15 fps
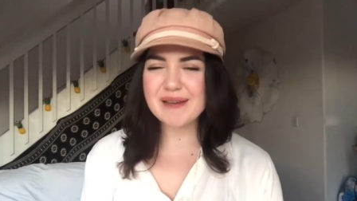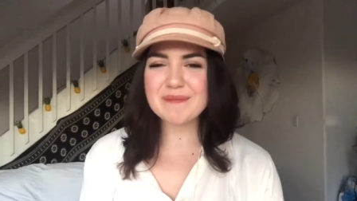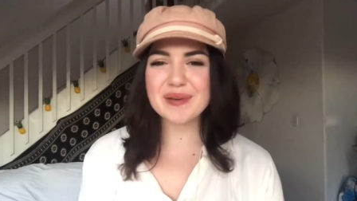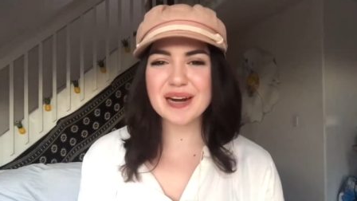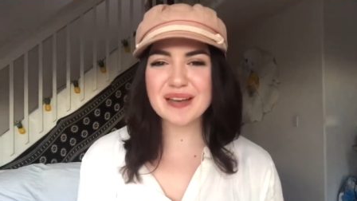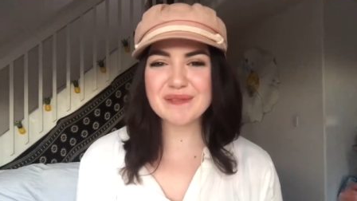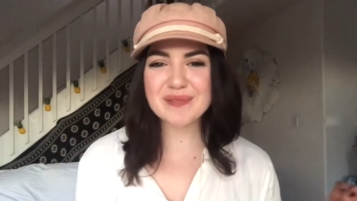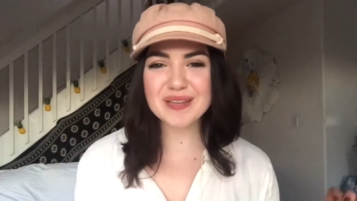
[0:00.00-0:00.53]

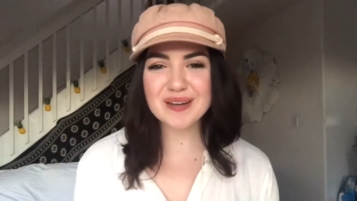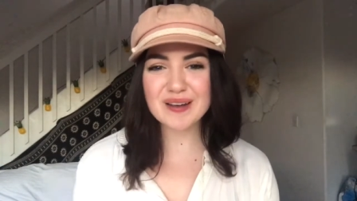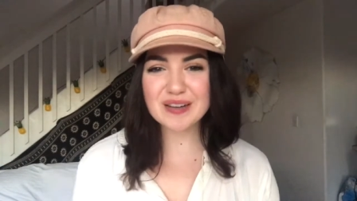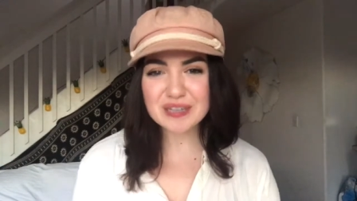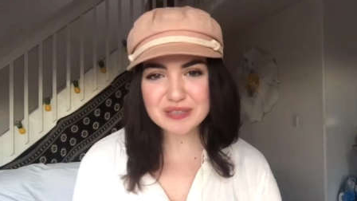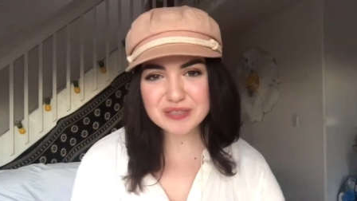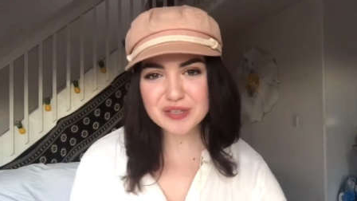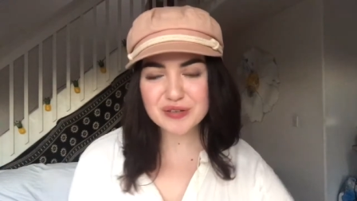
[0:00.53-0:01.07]
but I've been
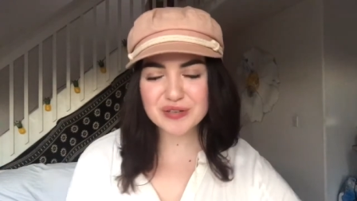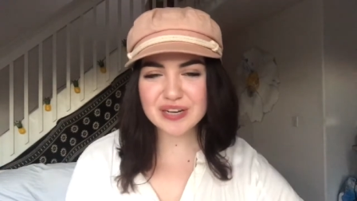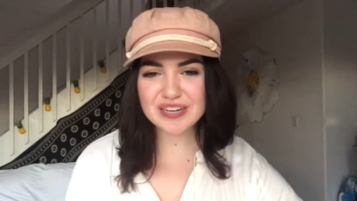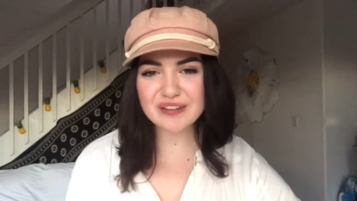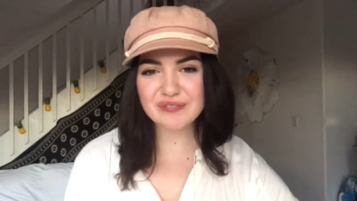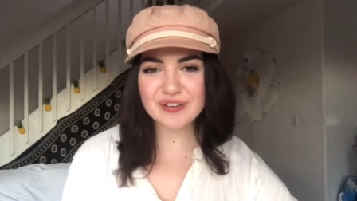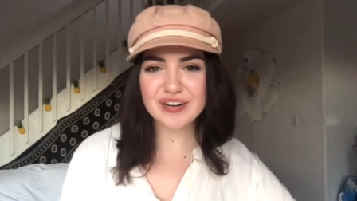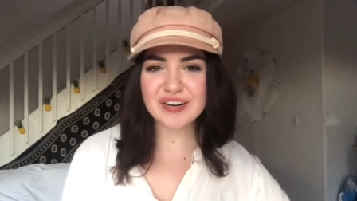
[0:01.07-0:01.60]
also trying
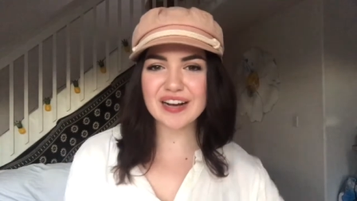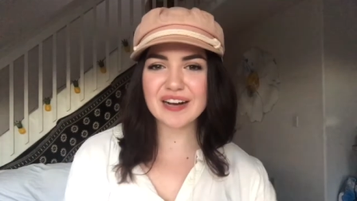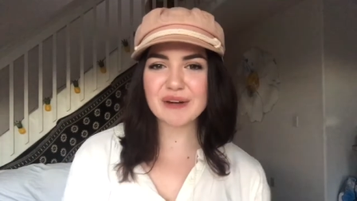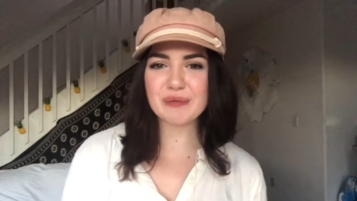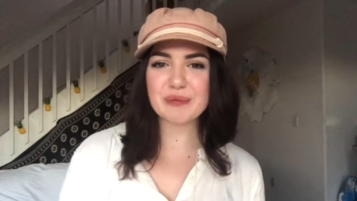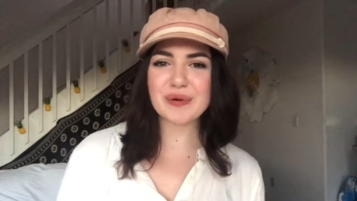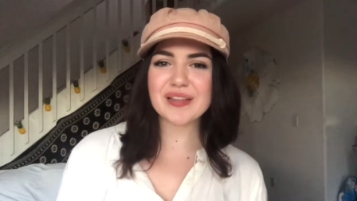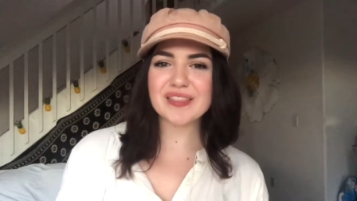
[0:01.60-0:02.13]
to figure
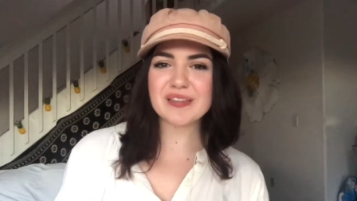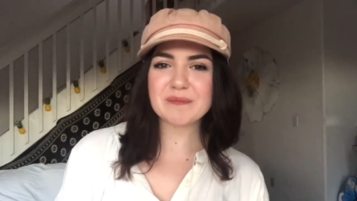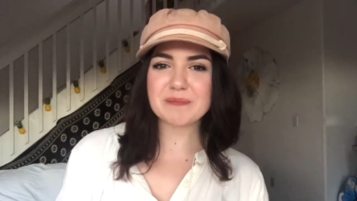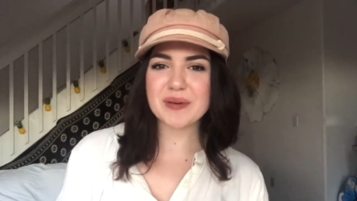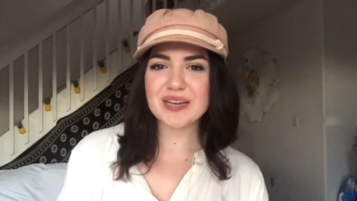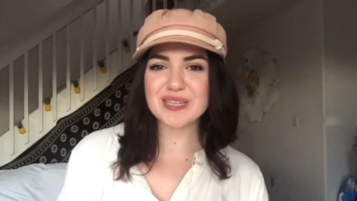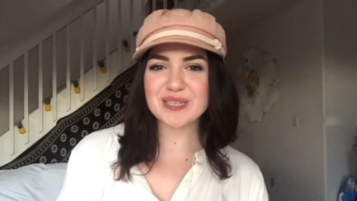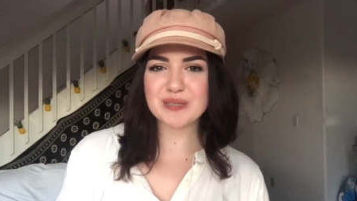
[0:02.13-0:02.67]
out what the
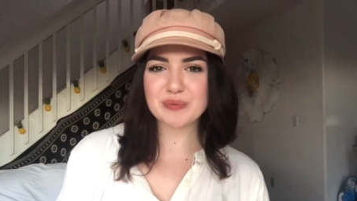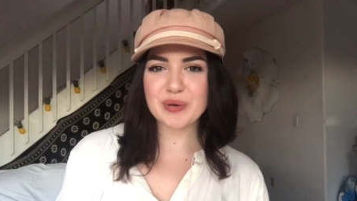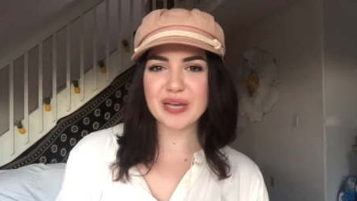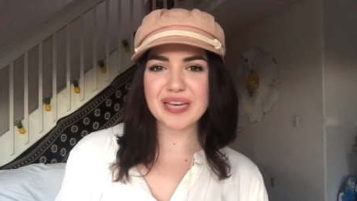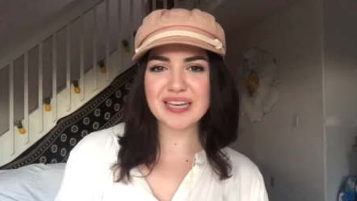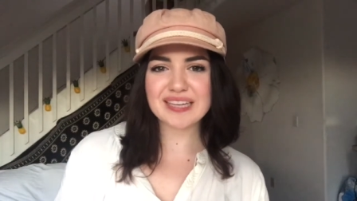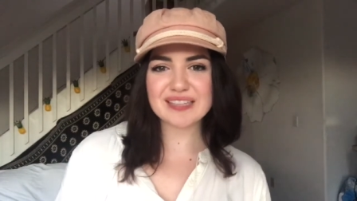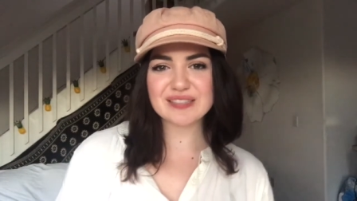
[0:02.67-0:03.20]
best
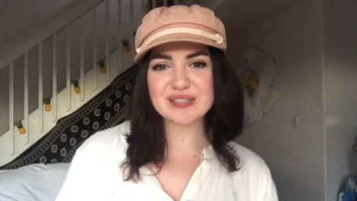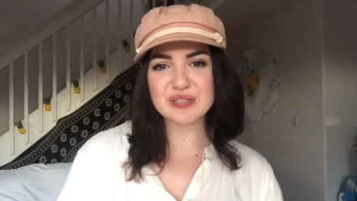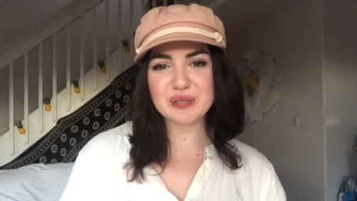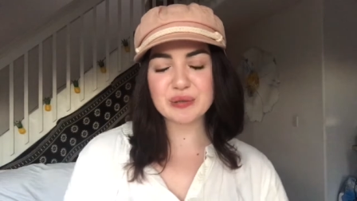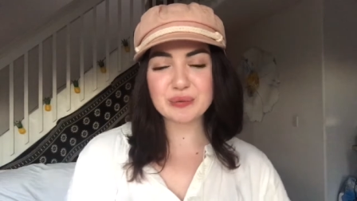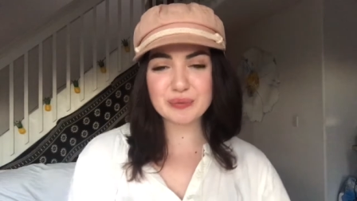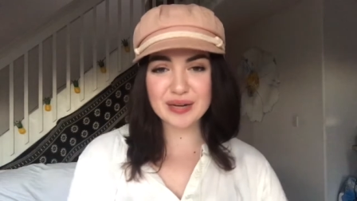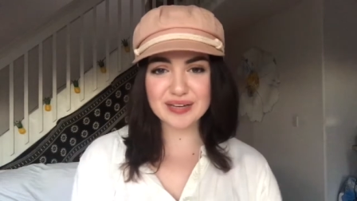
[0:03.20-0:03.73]
way is
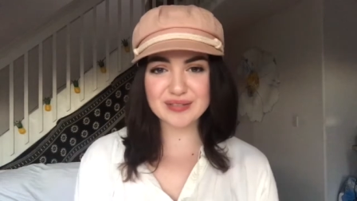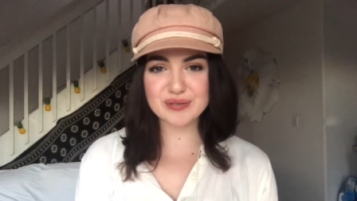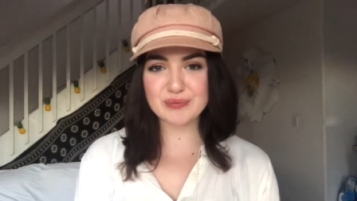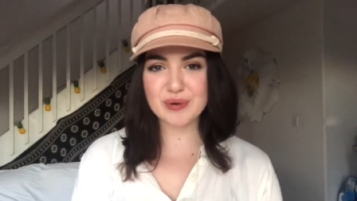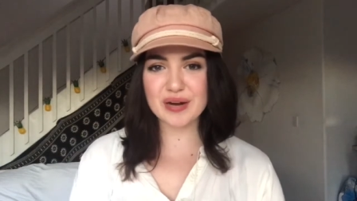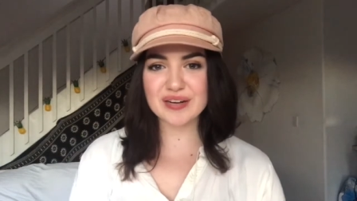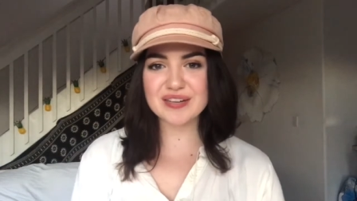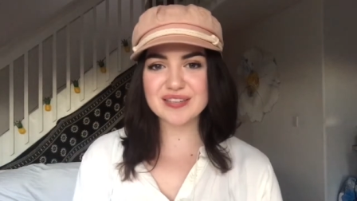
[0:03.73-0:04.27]
to raise
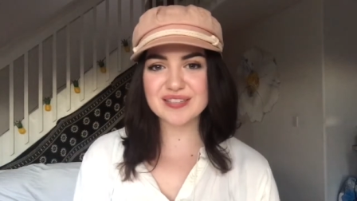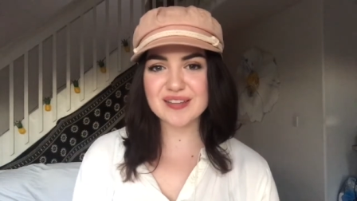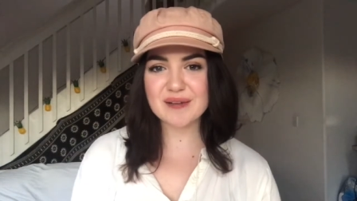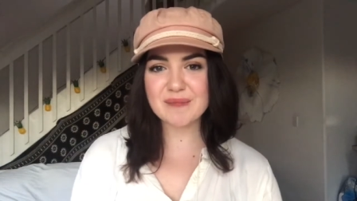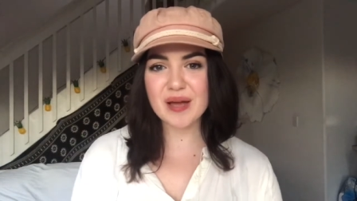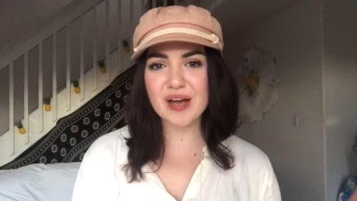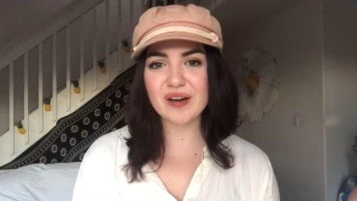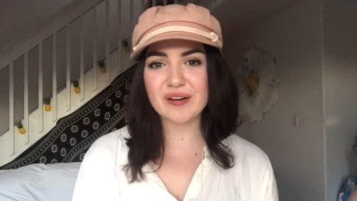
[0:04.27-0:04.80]
awareness
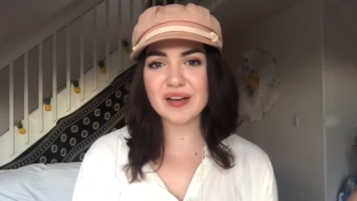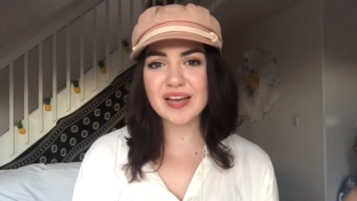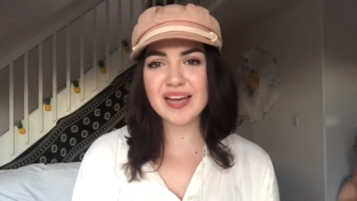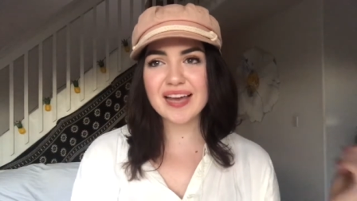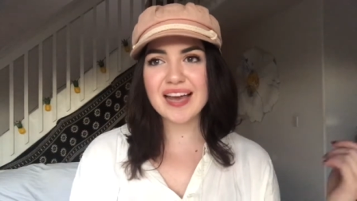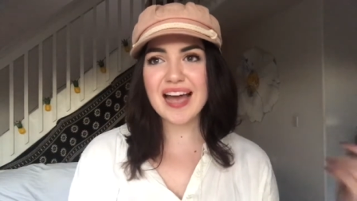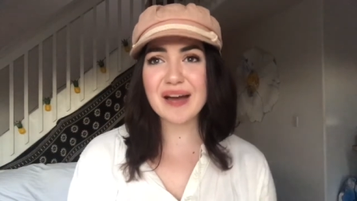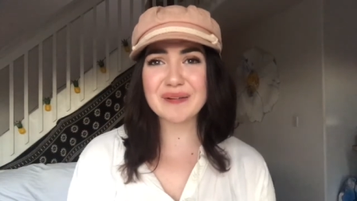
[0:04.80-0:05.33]
about
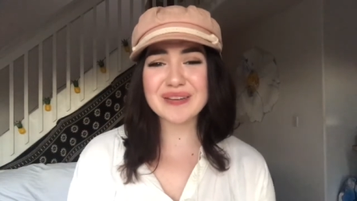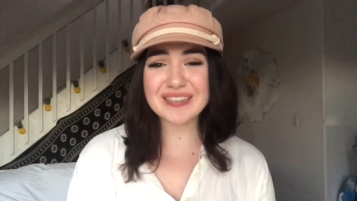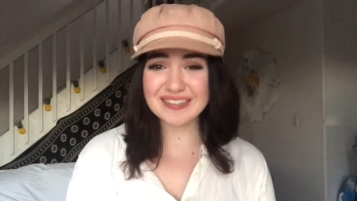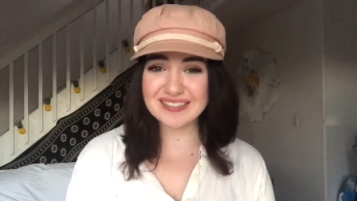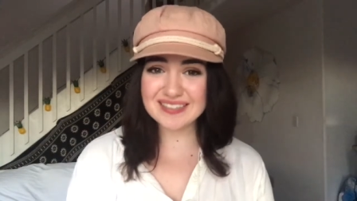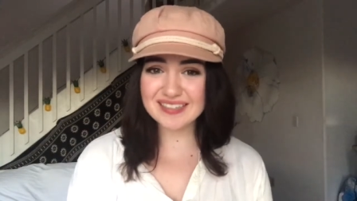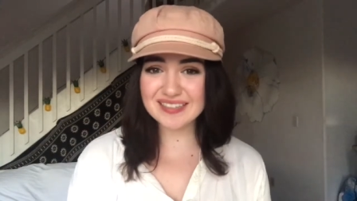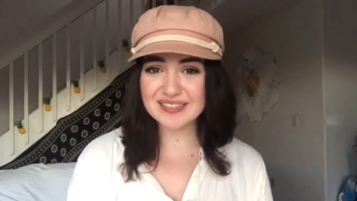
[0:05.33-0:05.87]
how
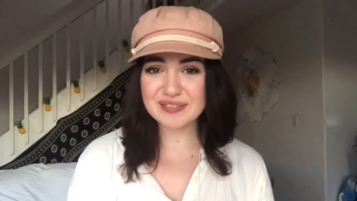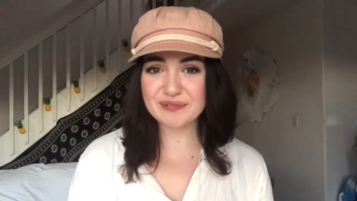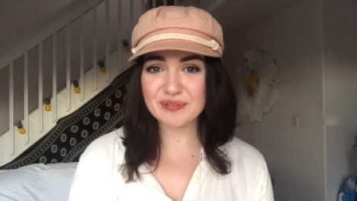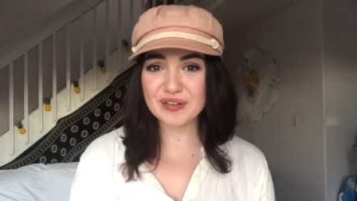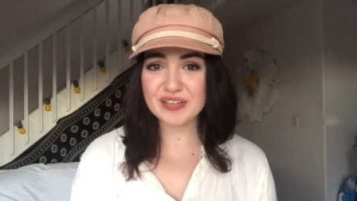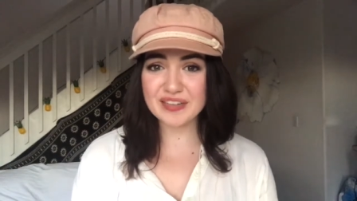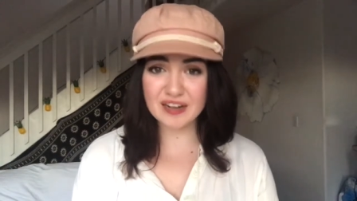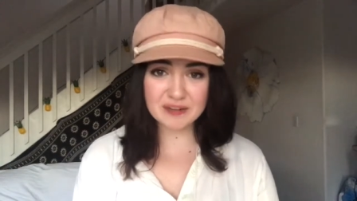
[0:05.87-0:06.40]
easy it is
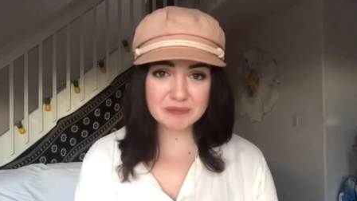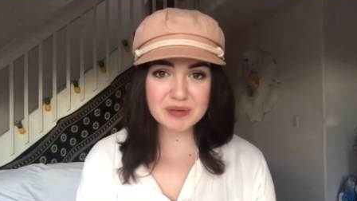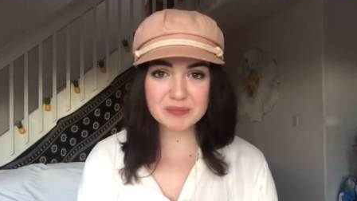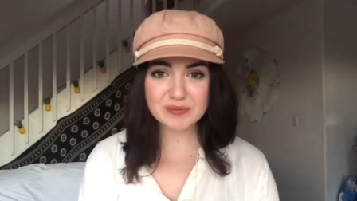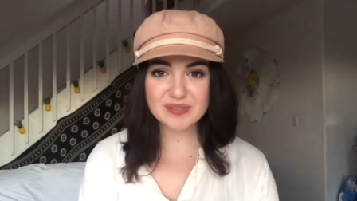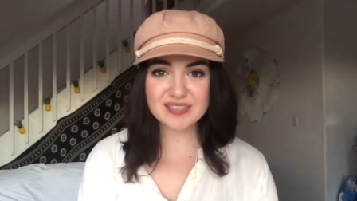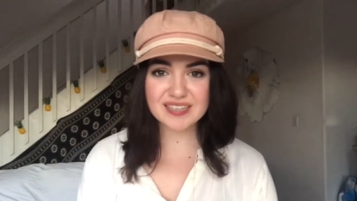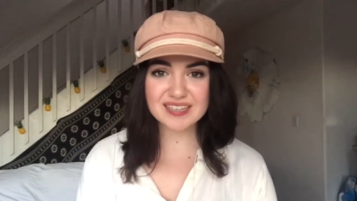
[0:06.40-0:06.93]
for young
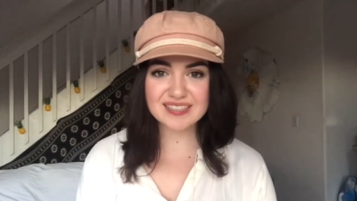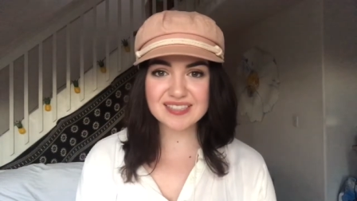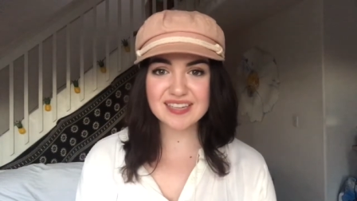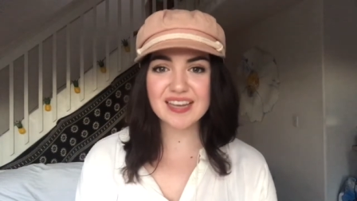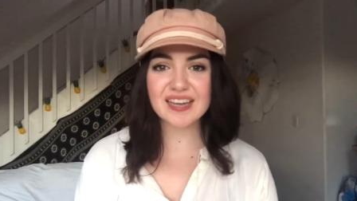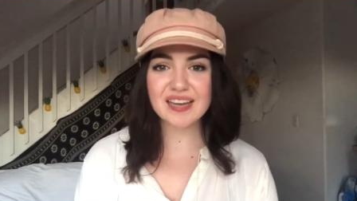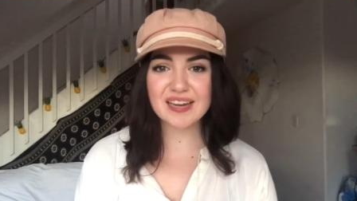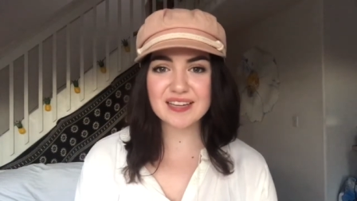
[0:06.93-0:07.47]
people to get
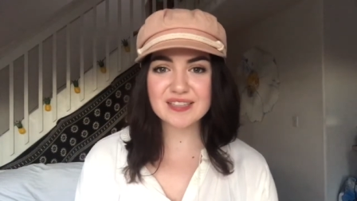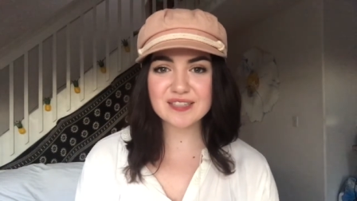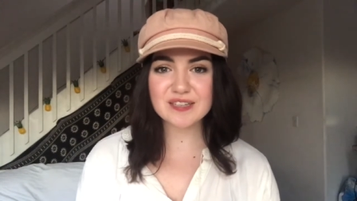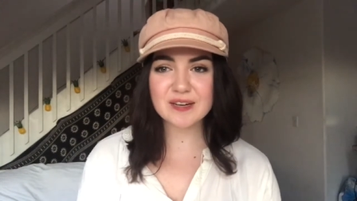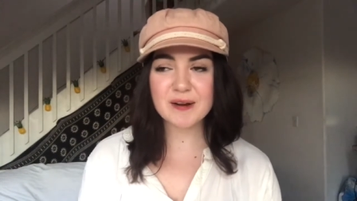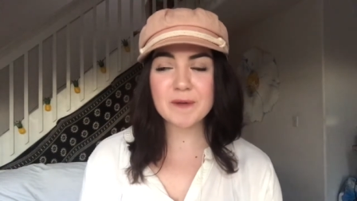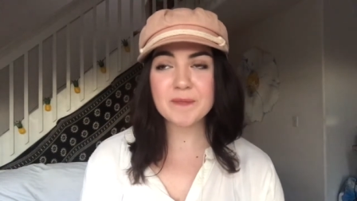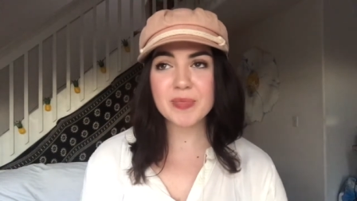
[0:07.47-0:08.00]
skin
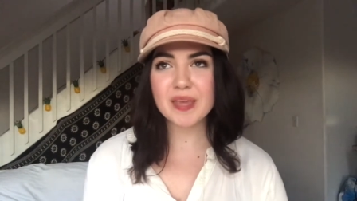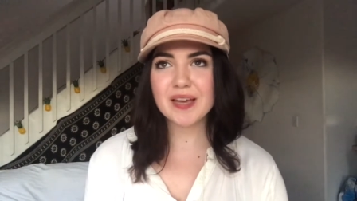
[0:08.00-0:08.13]
cancer,